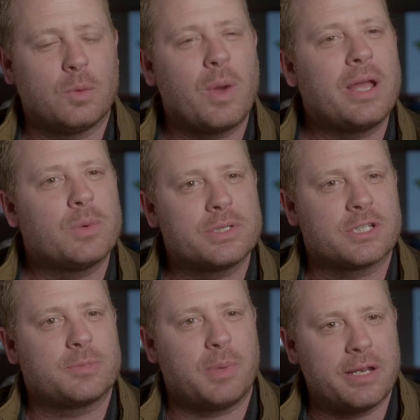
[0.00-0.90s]
The way it was
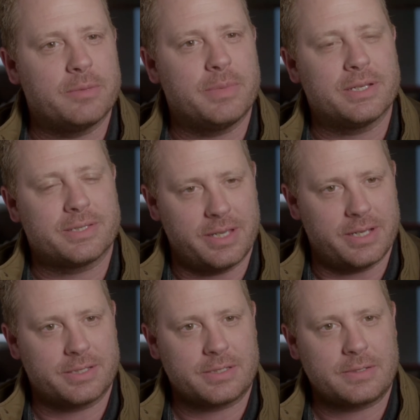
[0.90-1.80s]
explained to me is
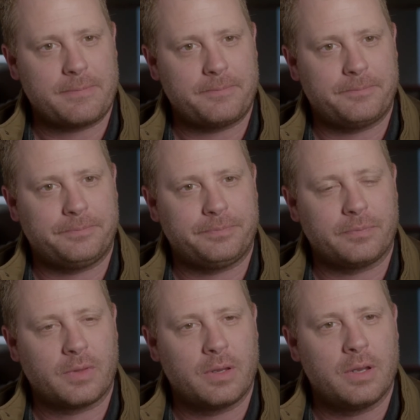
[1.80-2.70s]
this.
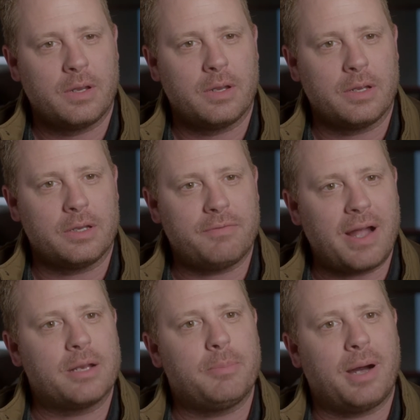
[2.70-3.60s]
You
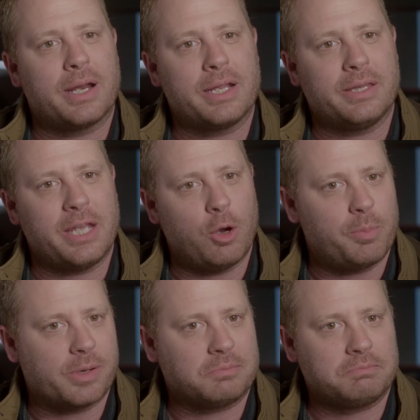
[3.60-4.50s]
find a body in the
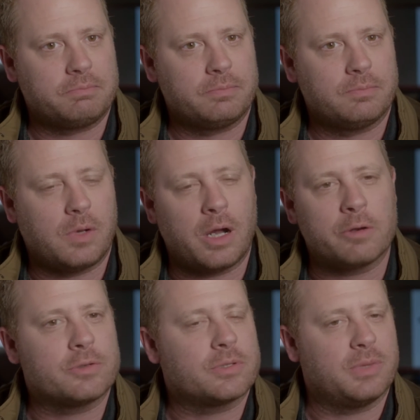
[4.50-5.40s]
open,
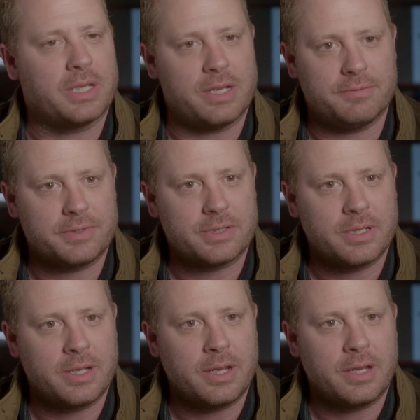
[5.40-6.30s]
under some leaves,
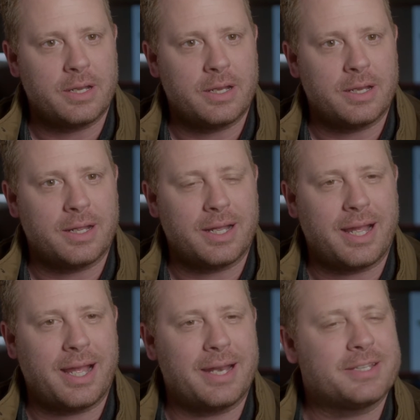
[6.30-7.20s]

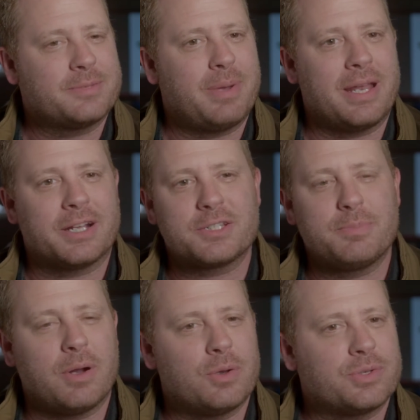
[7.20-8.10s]
and it's been
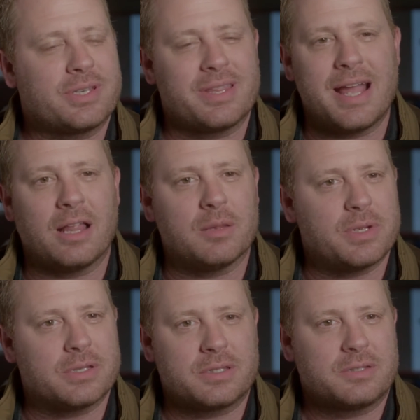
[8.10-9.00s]
exposed to the
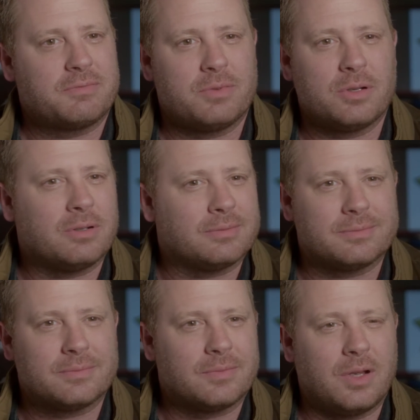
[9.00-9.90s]
elements for
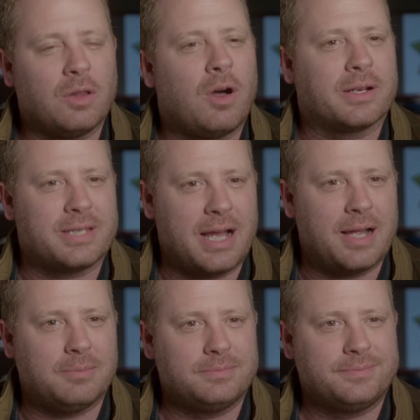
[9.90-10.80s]
a long
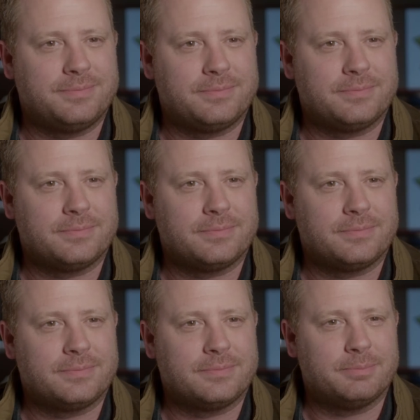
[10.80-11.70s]

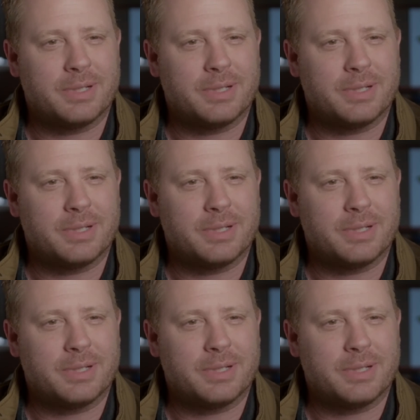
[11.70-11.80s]
time.